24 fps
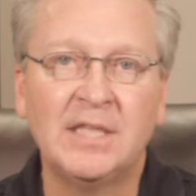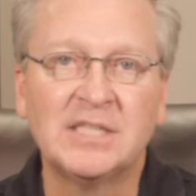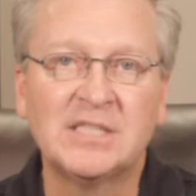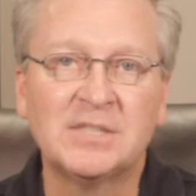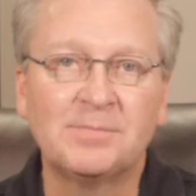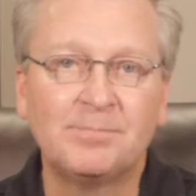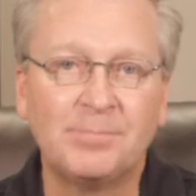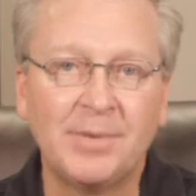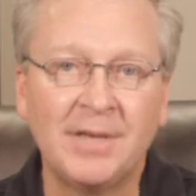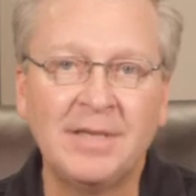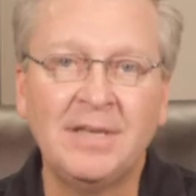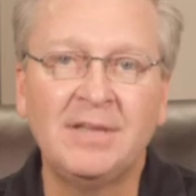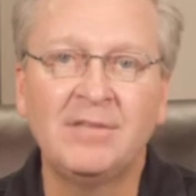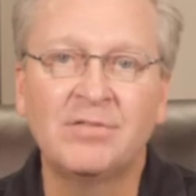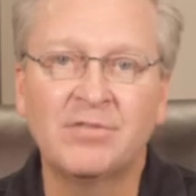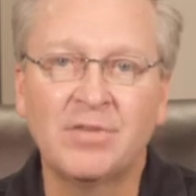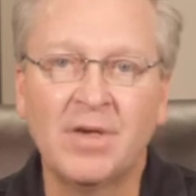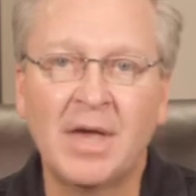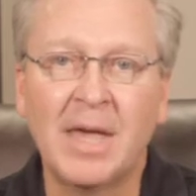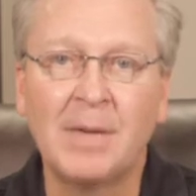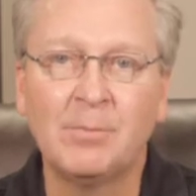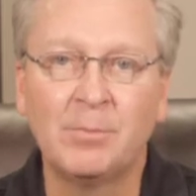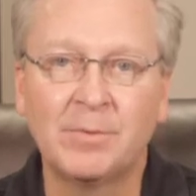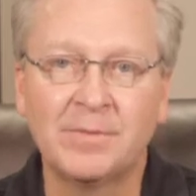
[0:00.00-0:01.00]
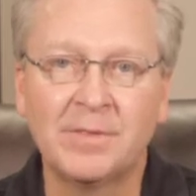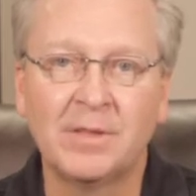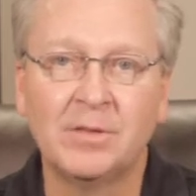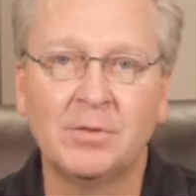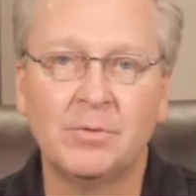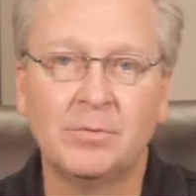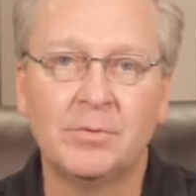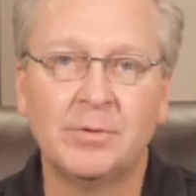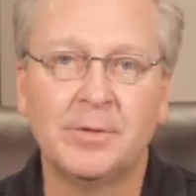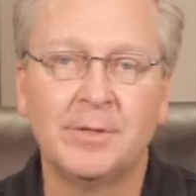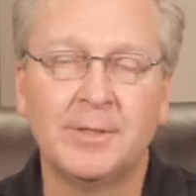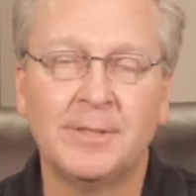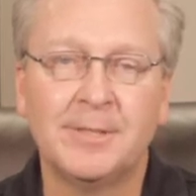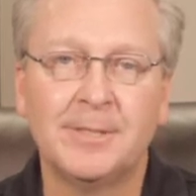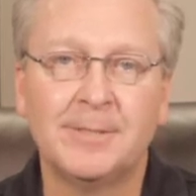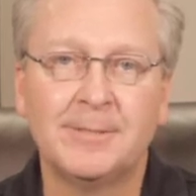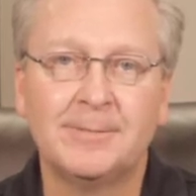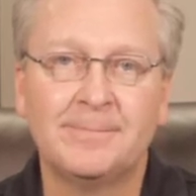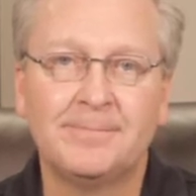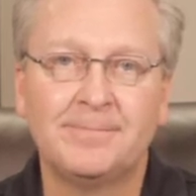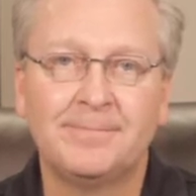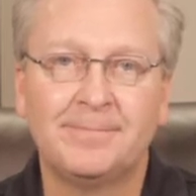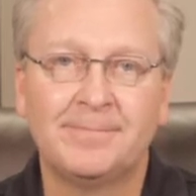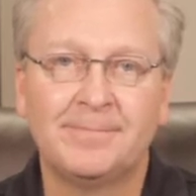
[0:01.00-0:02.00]
and spending time with the Lord.
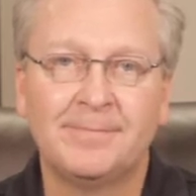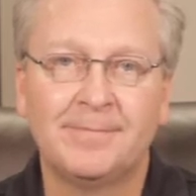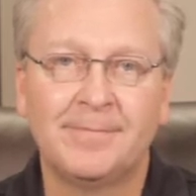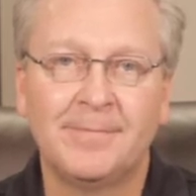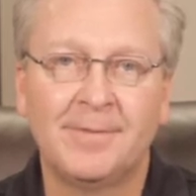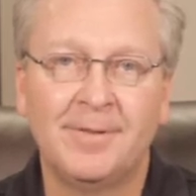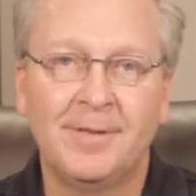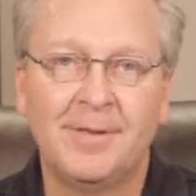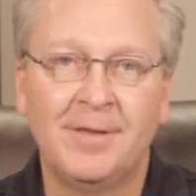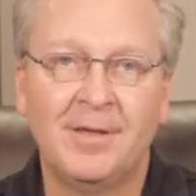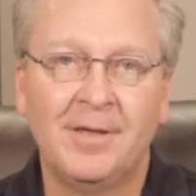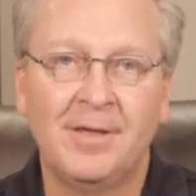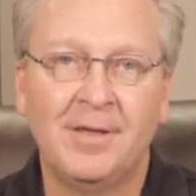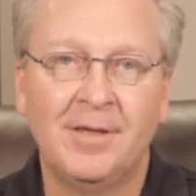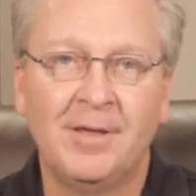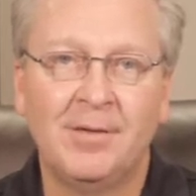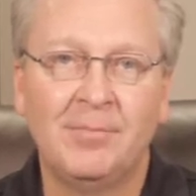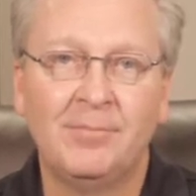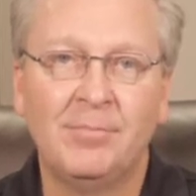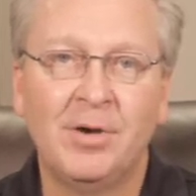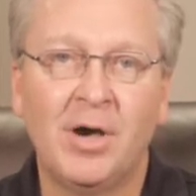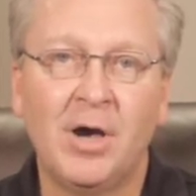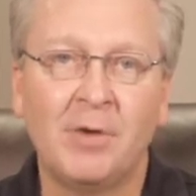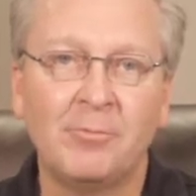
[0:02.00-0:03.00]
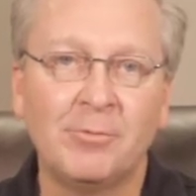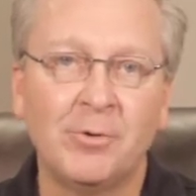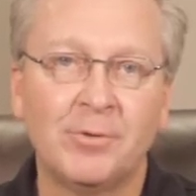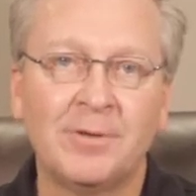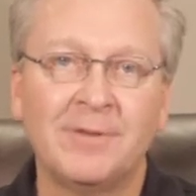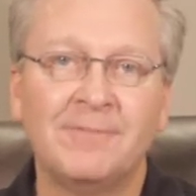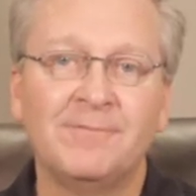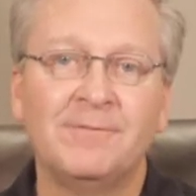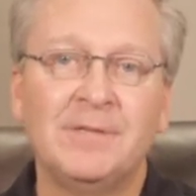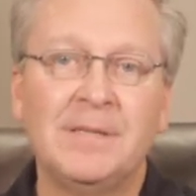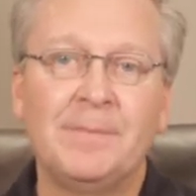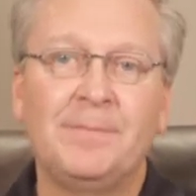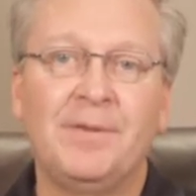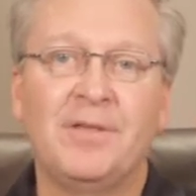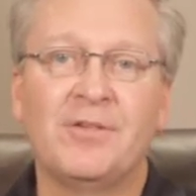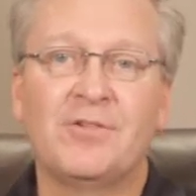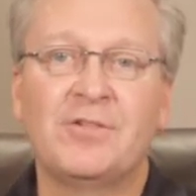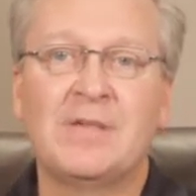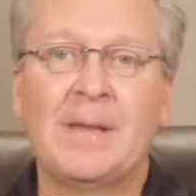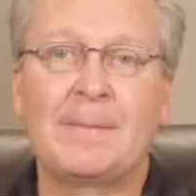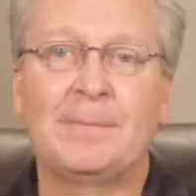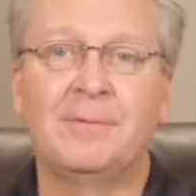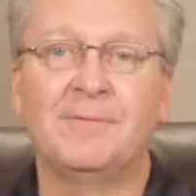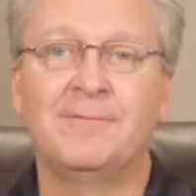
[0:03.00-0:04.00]
Paul wrote in
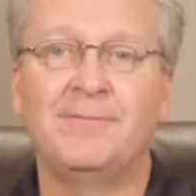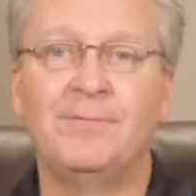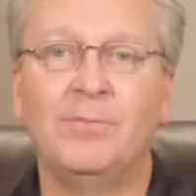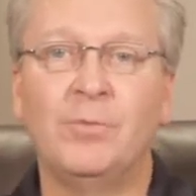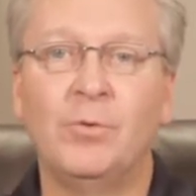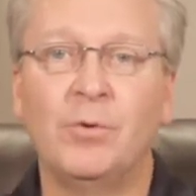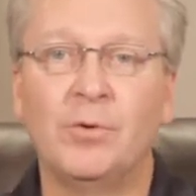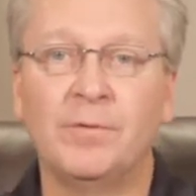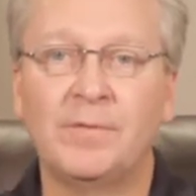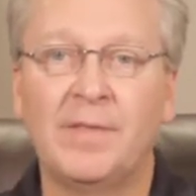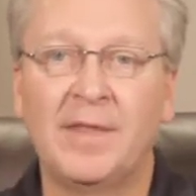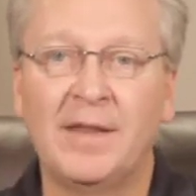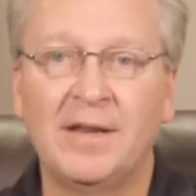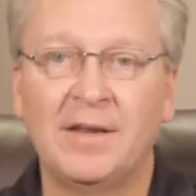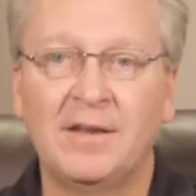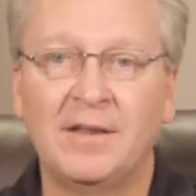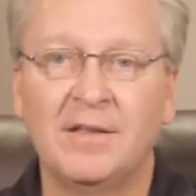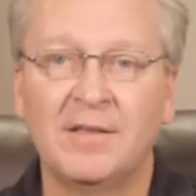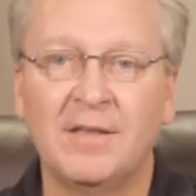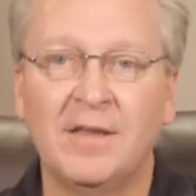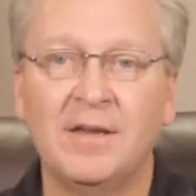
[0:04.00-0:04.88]
Philippians chapter 4 that